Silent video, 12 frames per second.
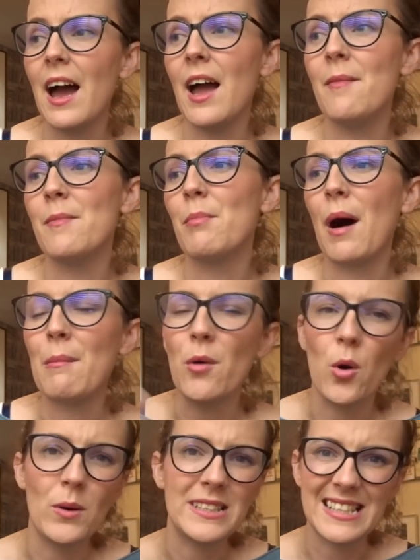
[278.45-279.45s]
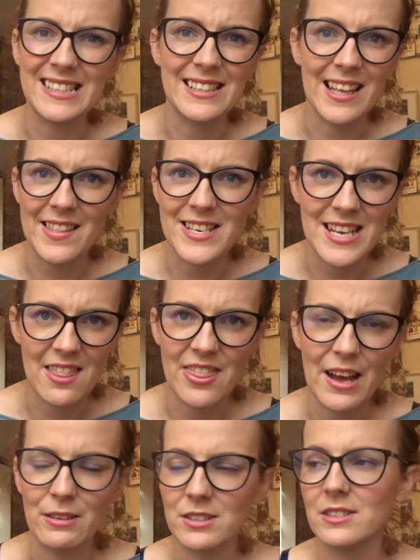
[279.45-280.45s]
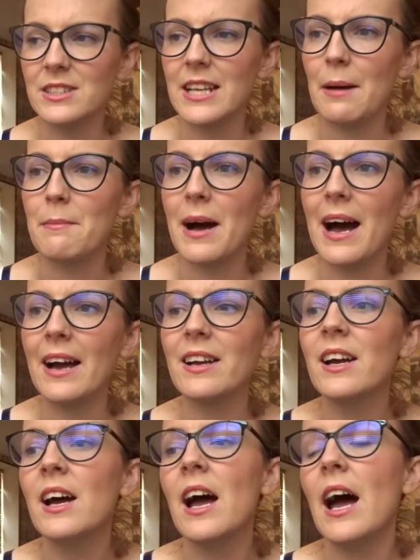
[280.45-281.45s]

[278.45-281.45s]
But I'm always hitting like the 10,000 step mark.